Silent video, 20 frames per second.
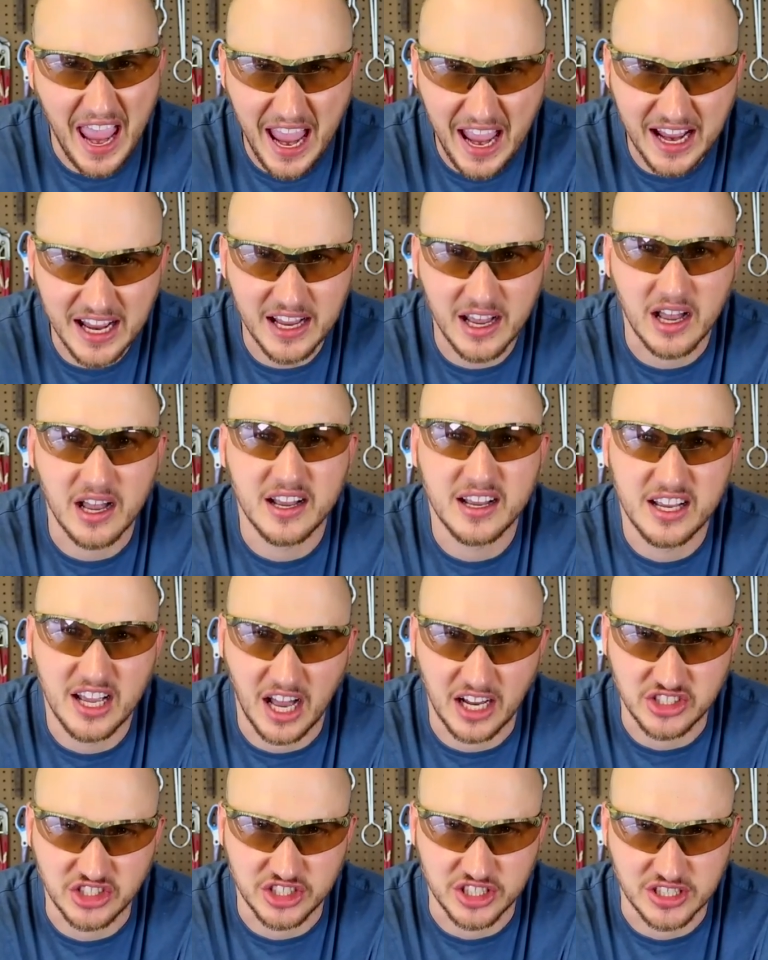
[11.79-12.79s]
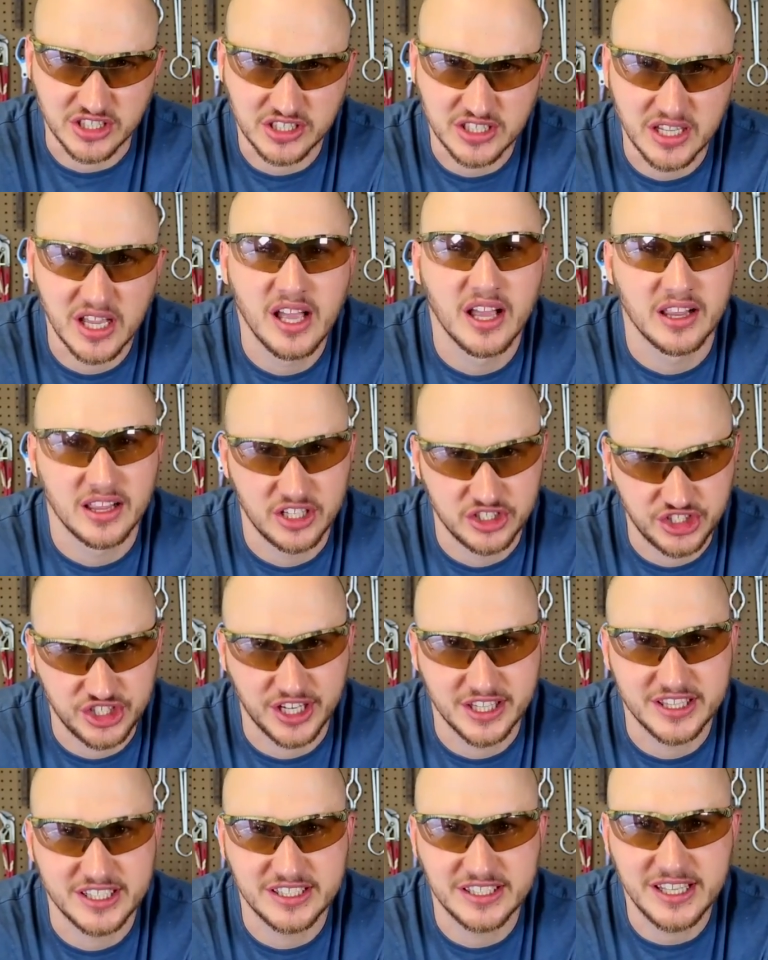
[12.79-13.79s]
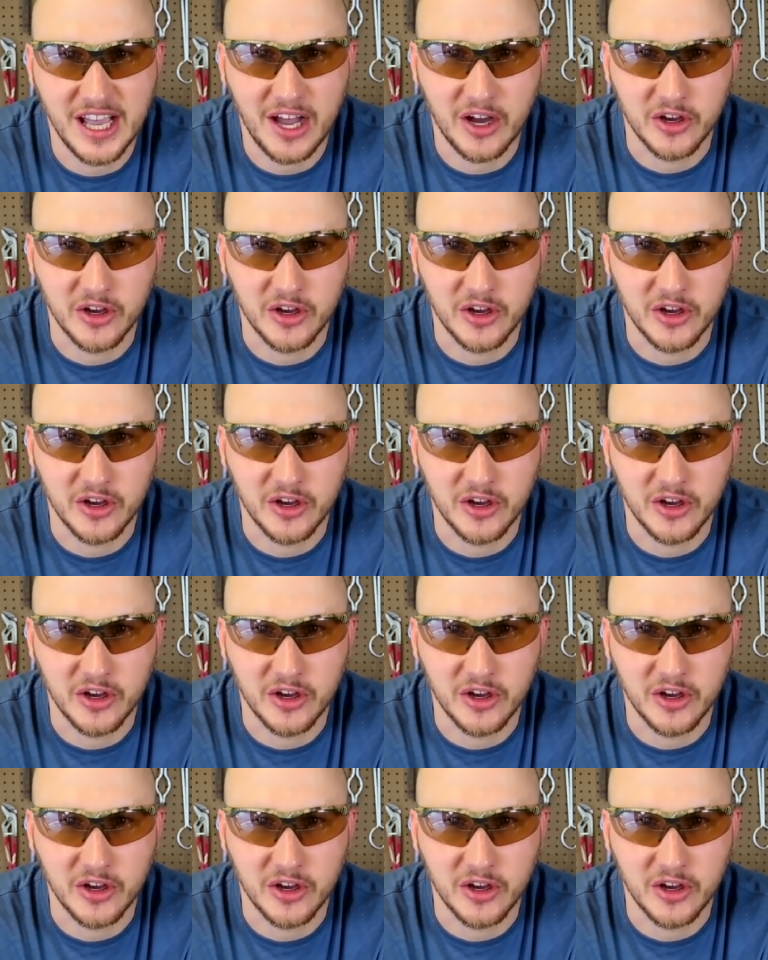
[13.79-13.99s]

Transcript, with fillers: egg gadgets. Let's check this